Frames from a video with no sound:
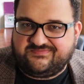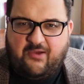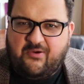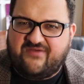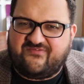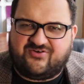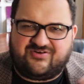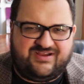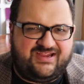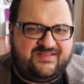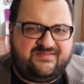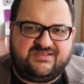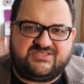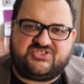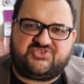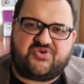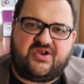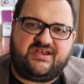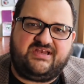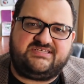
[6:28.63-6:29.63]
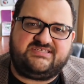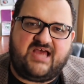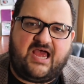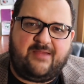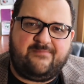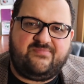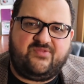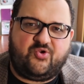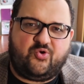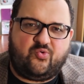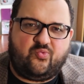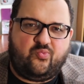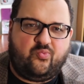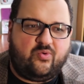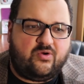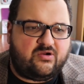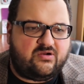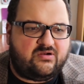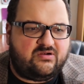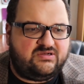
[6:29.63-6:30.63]
However, in this straining time, there
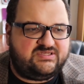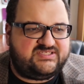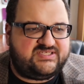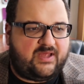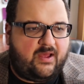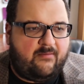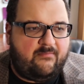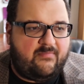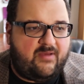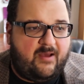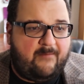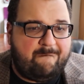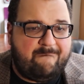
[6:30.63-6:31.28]
were some